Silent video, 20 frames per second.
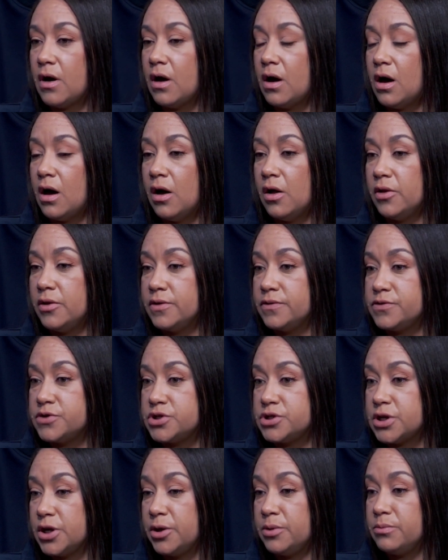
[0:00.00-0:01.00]
Olive
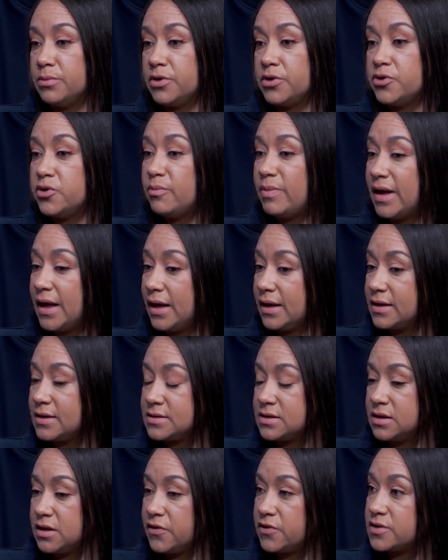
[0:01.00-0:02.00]
Shum Kubek is
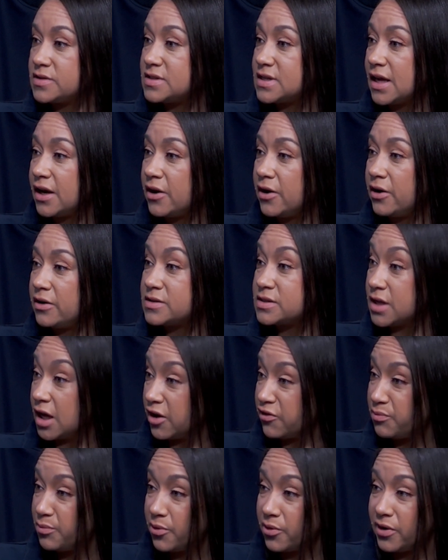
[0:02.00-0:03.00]
another setter,
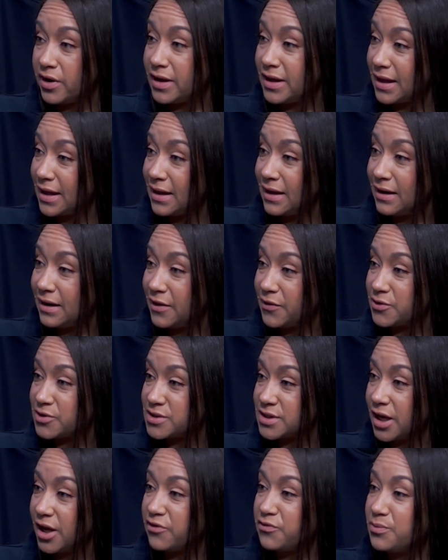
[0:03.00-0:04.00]
sophomore again, another
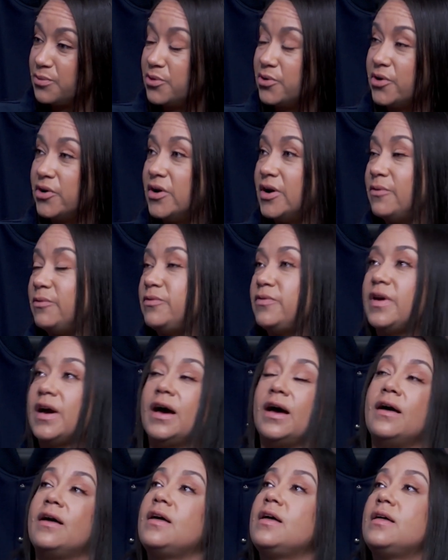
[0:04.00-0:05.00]
sophomore. And we've
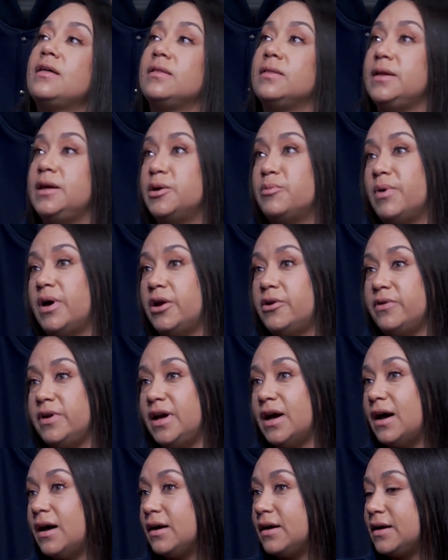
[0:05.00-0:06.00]
got Leah
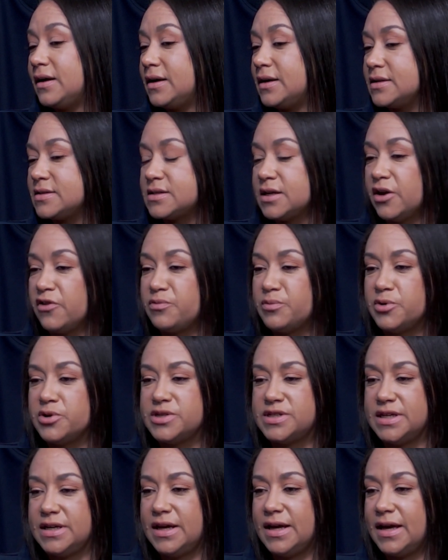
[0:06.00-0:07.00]
Madariaga, a sophomore
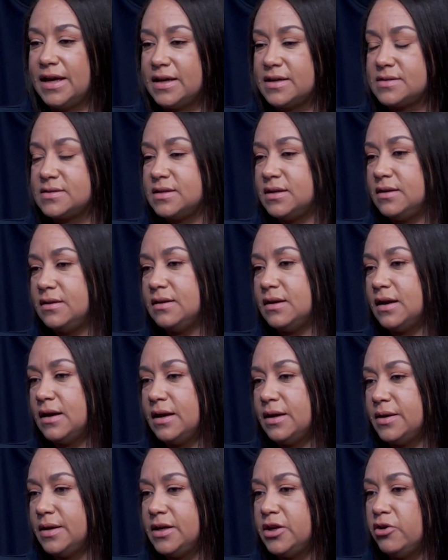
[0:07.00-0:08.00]
DS. And
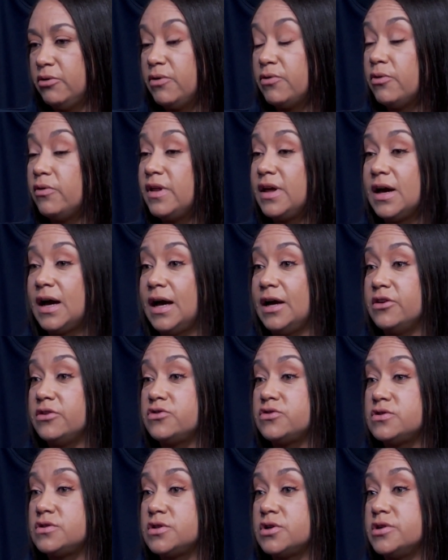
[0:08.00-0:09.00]
we've only got
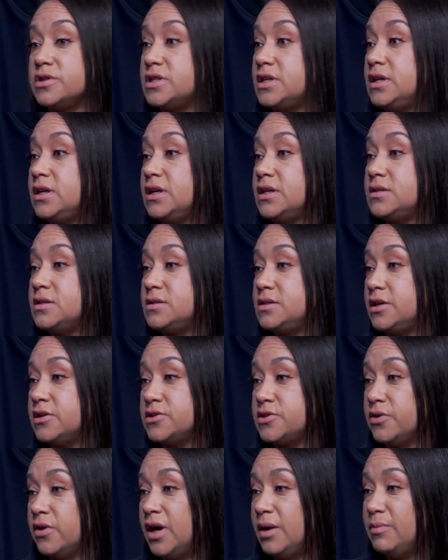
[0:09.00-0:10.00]
13 kids this year,
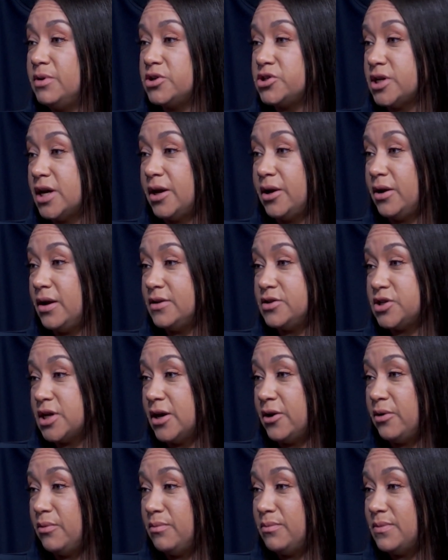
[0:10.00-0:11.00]
so I'm going to
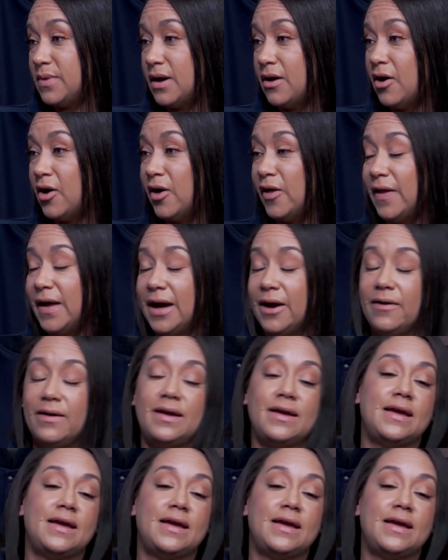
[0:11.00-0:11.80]
shout them all out.